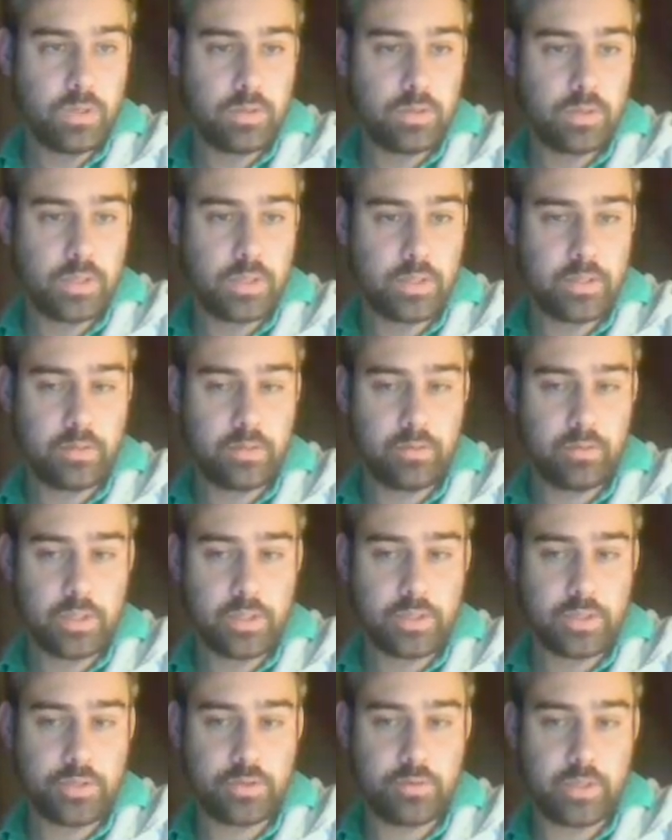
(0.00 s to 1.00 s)
Now the only
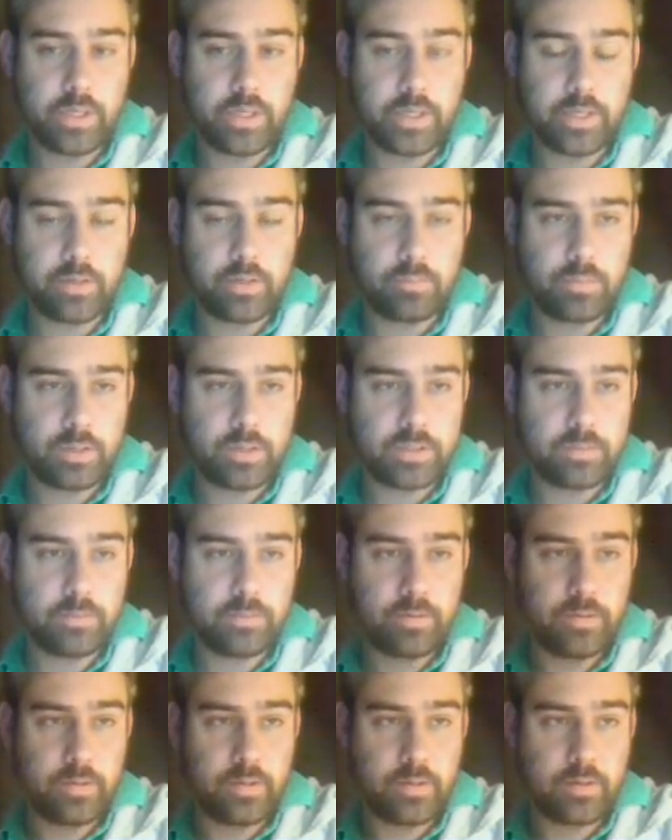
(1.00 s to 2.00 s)
issue that I could possibly...